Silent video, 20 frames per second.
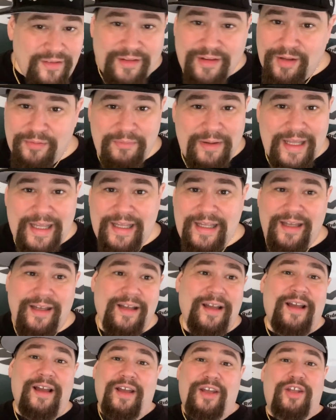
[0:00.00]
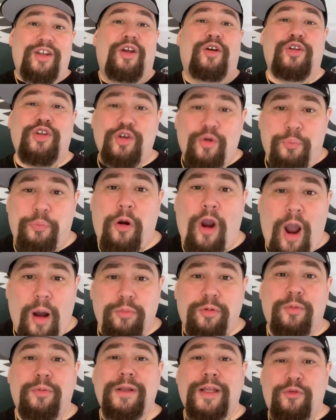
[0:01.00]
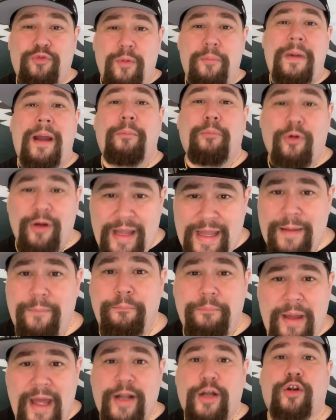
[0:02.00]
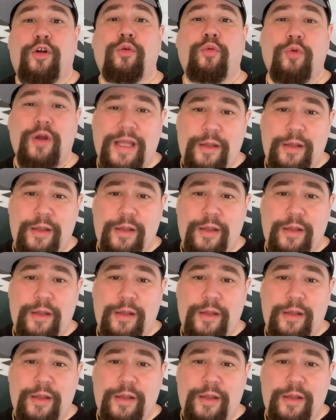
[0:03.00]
To me, you know, you'll probably remember him better.